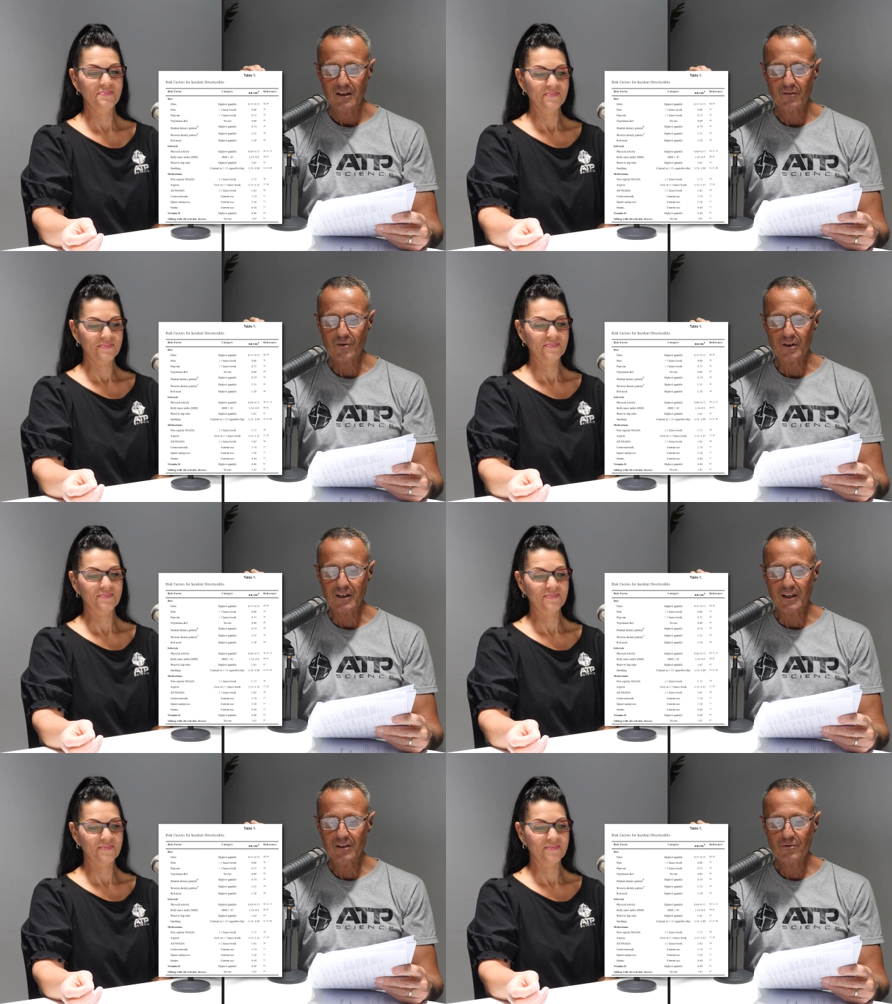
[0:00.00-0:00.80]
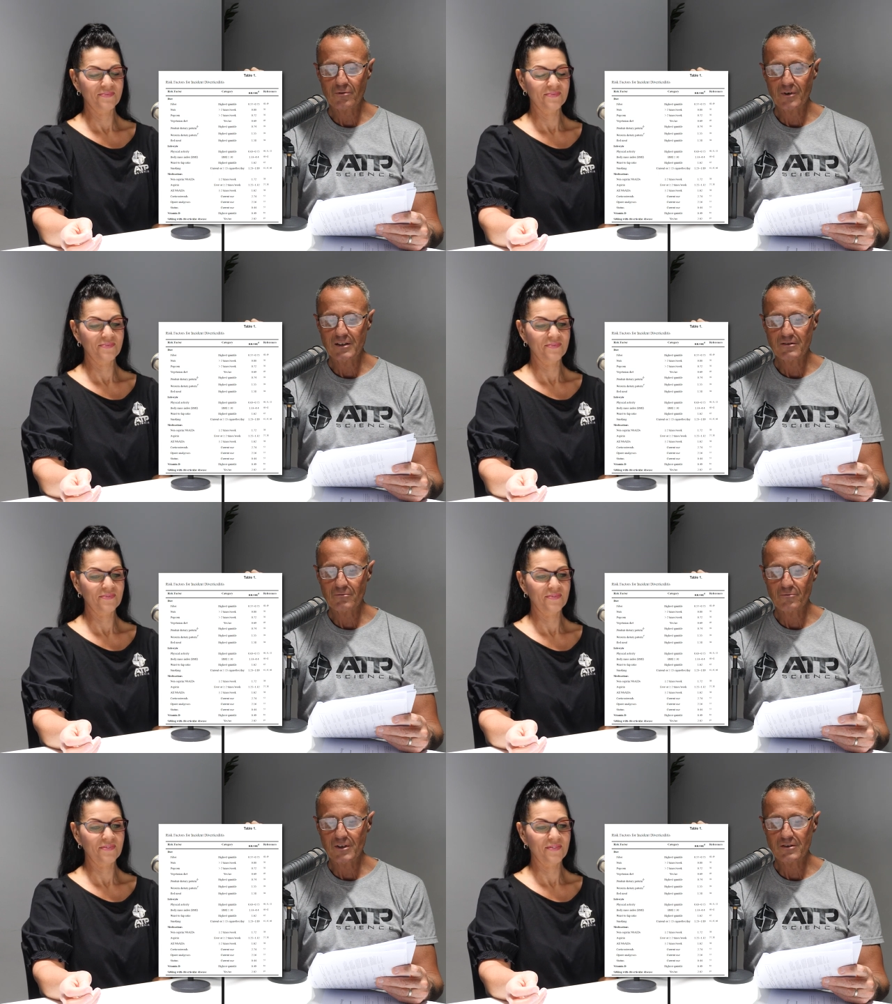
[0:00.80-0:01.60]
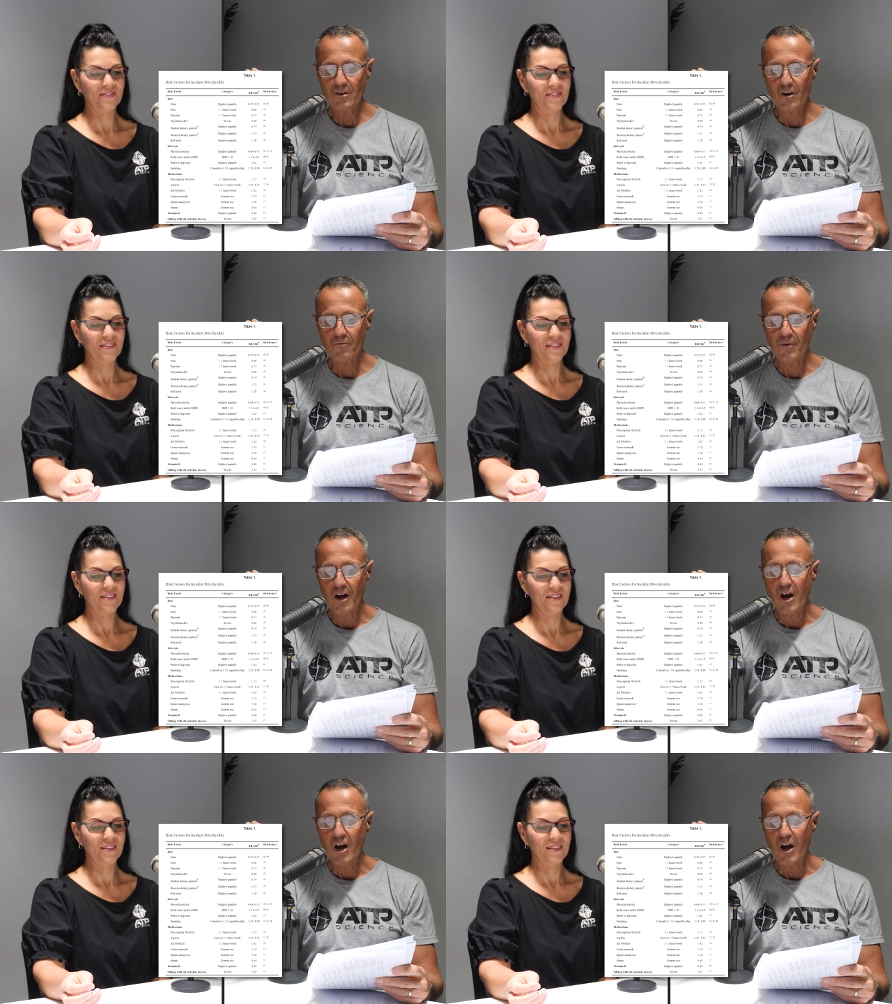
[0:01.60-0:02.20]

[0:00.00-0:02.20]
Speaker 1: you've got an increased risk of